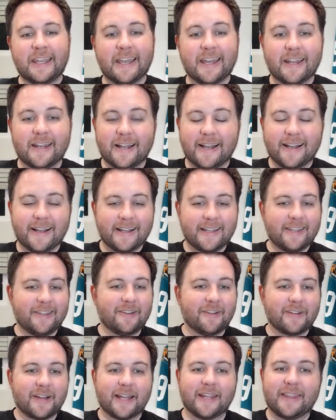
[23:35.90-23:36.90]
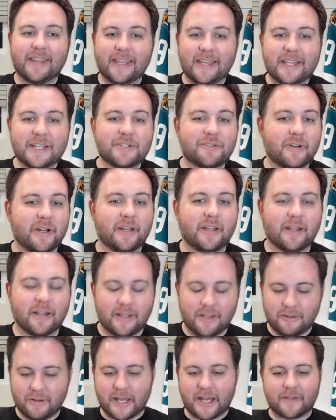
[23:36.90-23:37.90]
again, yeah, I think he's
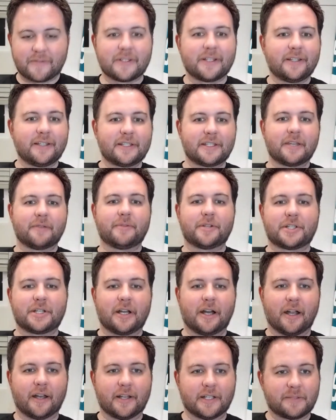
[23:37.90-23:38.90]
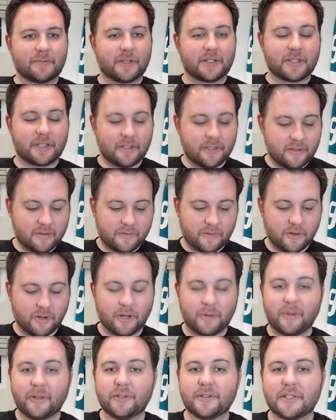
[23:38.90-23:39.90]
ready. You have to at least give him a shot, especially if
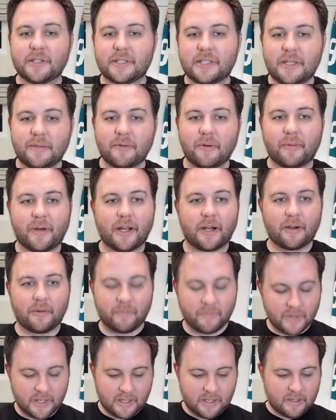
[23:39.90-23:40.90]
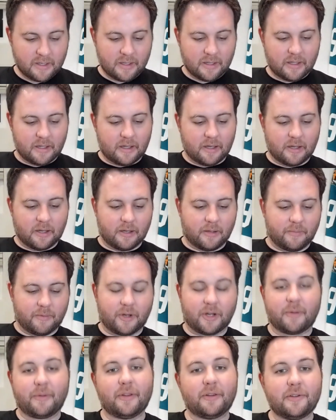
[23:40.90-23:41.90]
you're going to be losing Timo Meier.
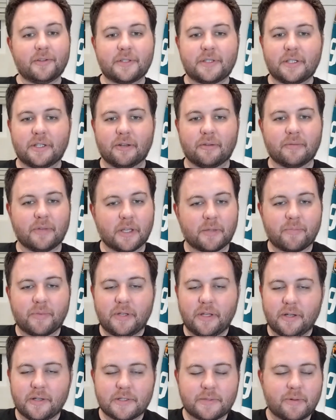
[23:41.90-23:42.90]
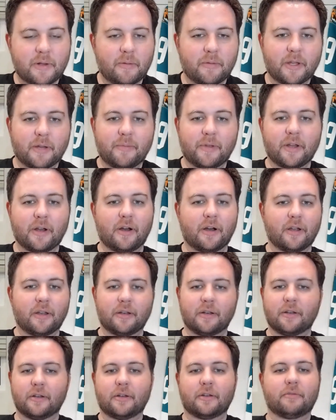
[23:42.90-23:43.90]
Um, you're going to be losing, you know, Nick Benito is probably going to be
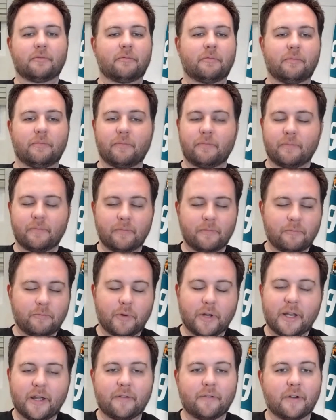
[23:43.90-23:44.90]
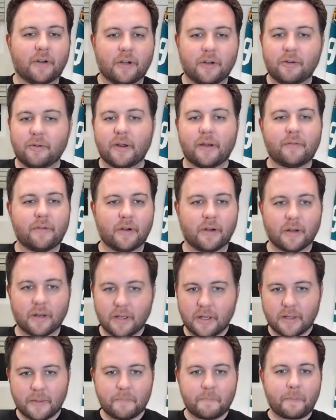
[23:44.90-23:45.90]
gone, whatever,
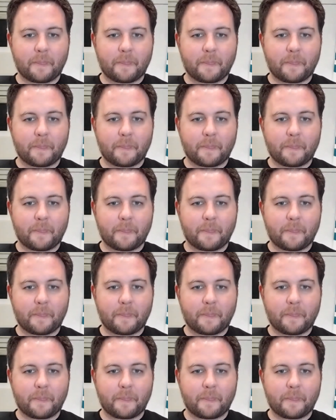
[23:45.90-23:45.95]
whoever.